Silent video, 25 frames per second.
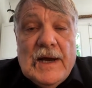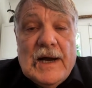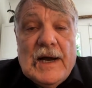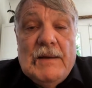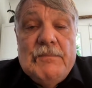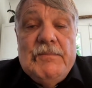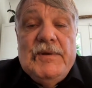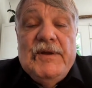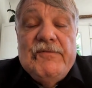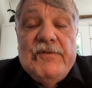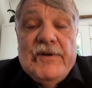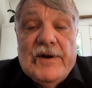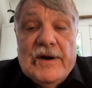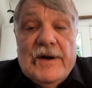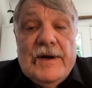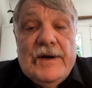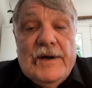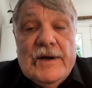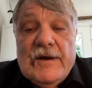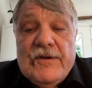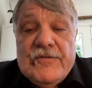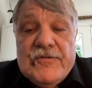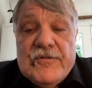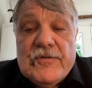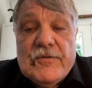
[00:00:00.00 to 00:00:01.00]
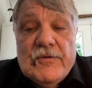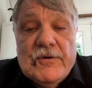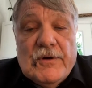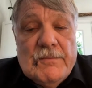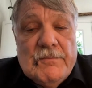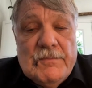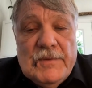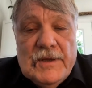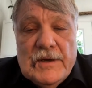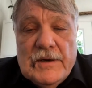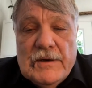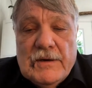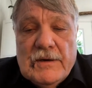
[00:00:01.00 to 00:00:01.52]
I'd be very nice to
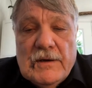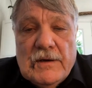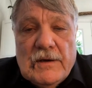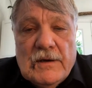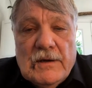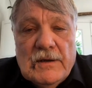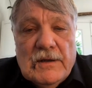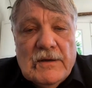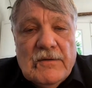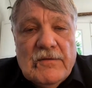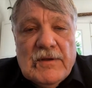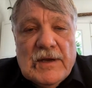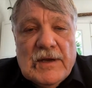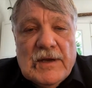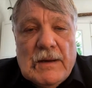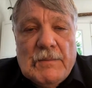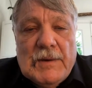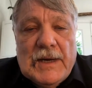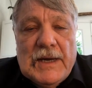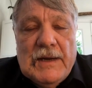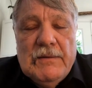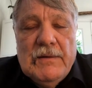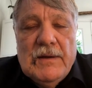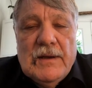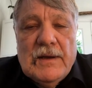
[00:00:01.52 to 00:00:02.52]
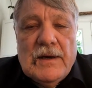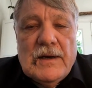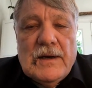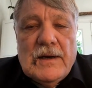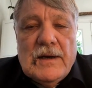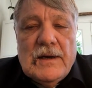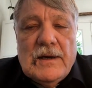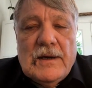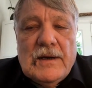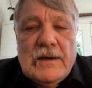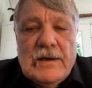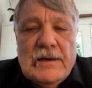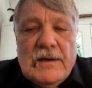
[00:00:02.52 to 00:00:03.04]
him, you know, all the time.
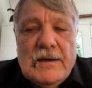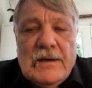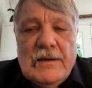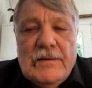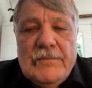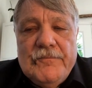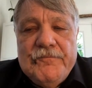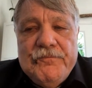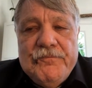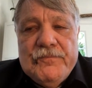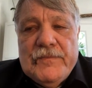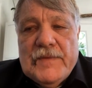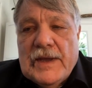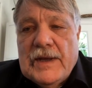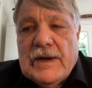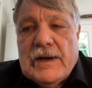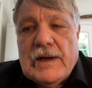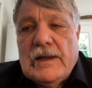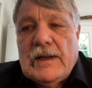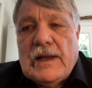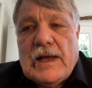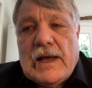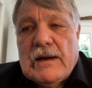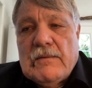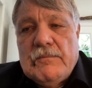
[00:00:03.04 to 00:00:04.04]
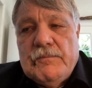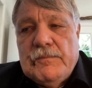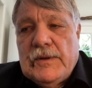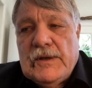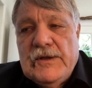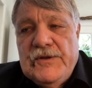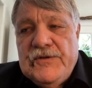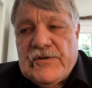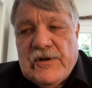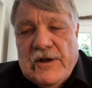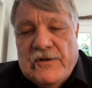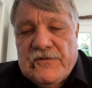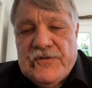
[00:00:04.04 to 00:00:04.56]
And a lot of
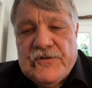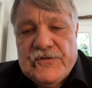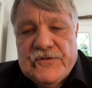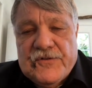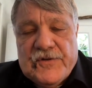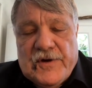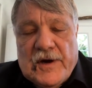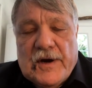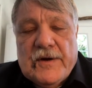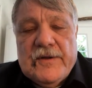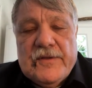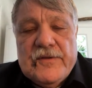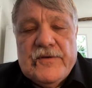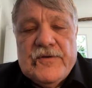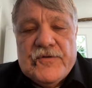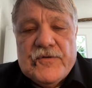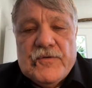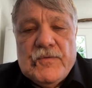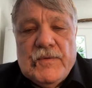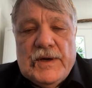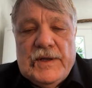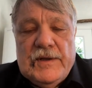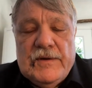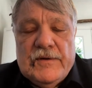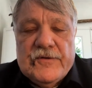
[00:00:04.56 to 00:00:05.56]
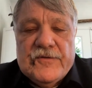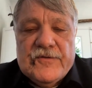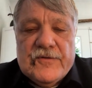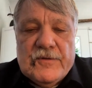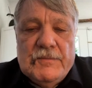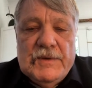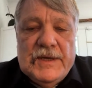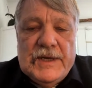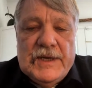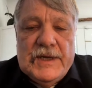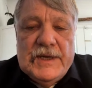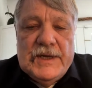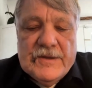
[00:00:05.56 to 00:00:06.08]
police officers are this way. There's
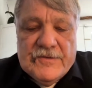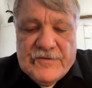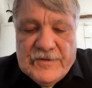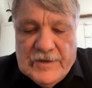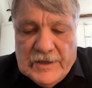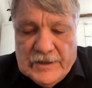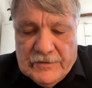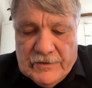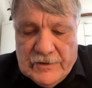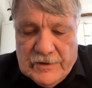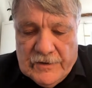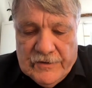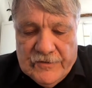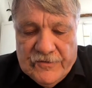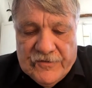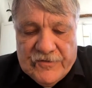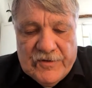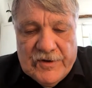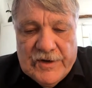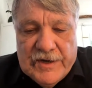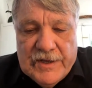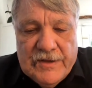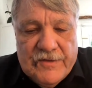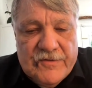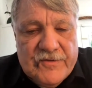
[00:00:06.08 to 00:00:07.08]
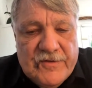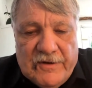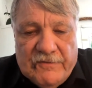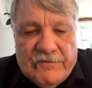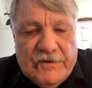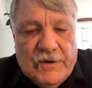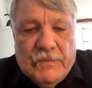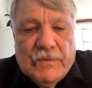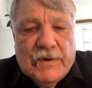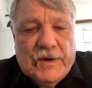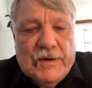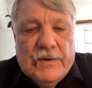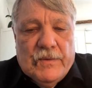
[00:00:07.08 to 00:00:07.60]
some idiots out there. There's idiots
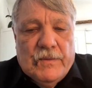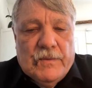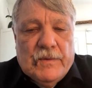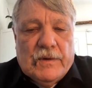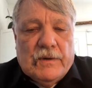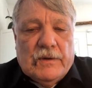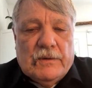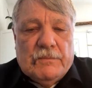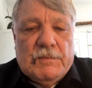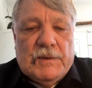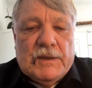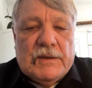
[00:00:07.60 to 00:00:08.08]
everywhere in the world.